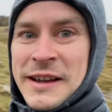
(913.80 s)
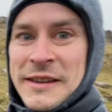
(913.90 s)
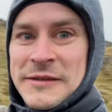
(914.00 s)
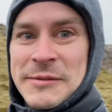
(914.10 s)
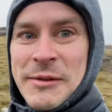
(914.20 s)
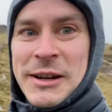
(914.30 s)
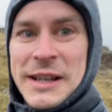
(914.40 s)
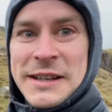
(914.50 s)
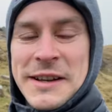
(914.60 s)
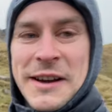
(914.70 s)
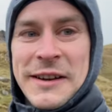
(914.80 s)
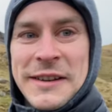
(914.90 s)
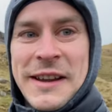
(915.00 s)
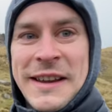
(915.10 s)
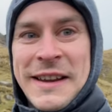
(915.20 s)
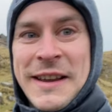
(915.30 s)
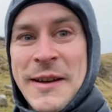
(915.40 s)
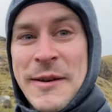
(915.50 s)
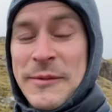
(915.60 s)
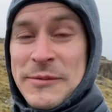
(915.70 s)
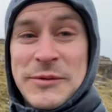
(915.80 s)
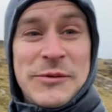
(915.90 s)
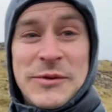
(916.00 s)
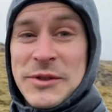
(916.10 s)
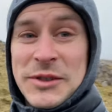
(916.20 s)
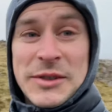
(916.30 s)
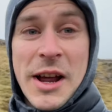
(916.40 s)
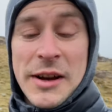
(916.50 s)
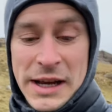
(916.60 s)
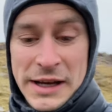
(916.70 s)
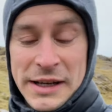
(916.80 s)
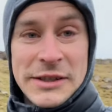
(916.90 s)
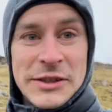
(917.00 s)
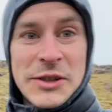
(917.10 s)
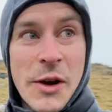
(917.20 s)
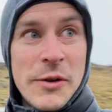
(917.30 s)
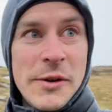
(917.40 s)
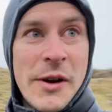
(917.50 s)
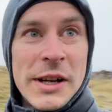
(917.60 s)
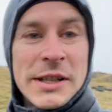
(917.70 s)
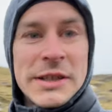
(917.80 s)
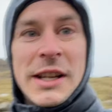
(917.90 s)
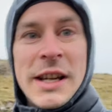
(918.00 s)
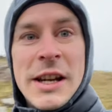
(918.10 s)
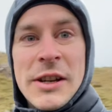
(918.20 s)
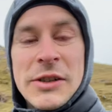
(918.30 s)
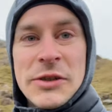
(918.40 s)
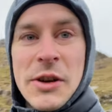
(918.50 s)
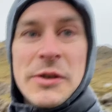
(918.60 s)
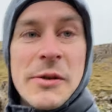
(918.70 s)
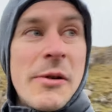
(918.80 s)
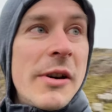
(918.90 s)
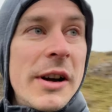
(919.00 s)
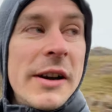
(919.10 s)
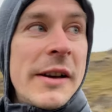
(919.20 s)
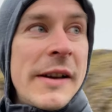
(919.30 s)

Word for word: of Sprinkling Tarn. Stunning, it's so nice, so quiet.